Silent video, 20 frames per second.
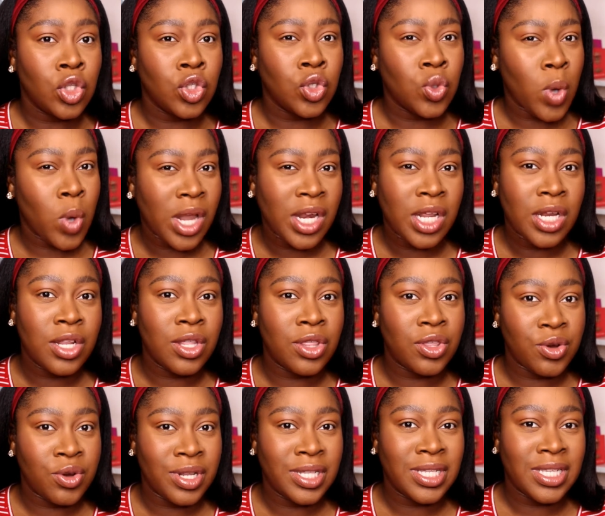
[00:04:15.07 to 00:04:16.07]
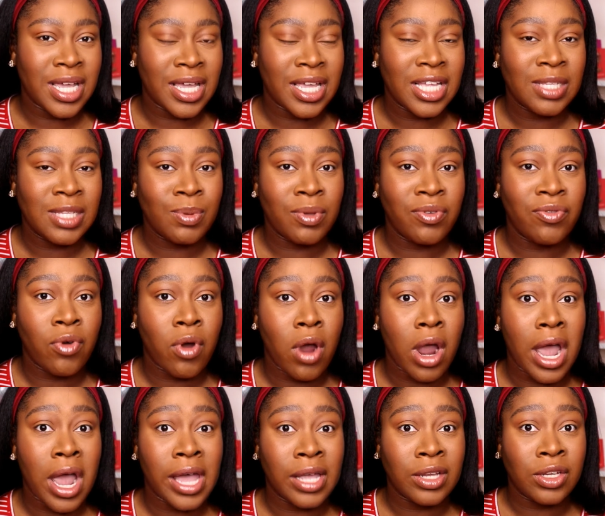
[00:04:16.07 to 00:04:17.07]
20 to 30 seconds before
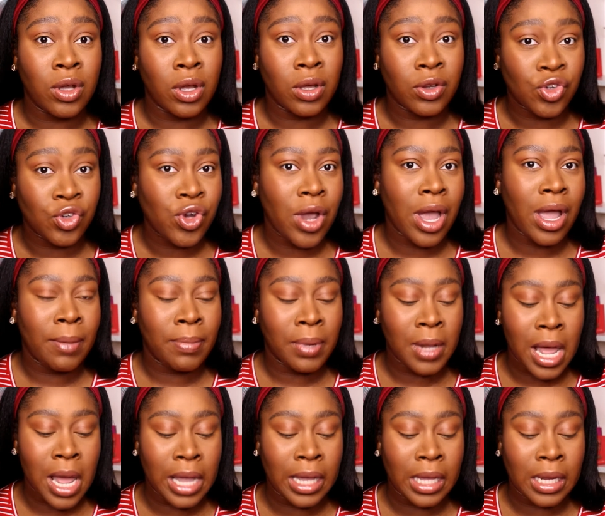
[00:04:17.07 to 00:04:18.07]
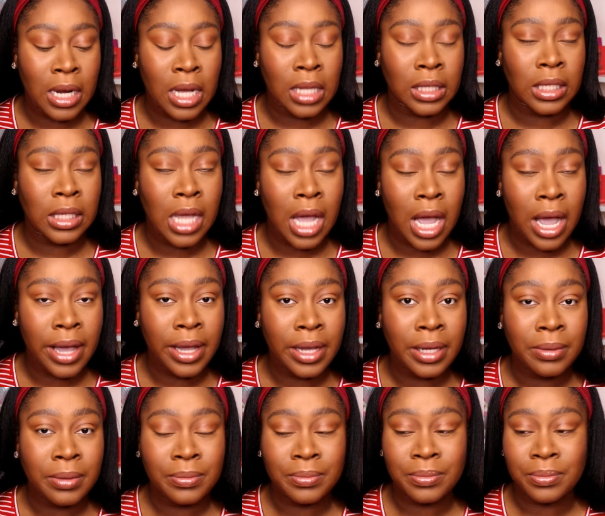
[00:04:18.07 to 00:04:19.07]
I try applying it on the eye,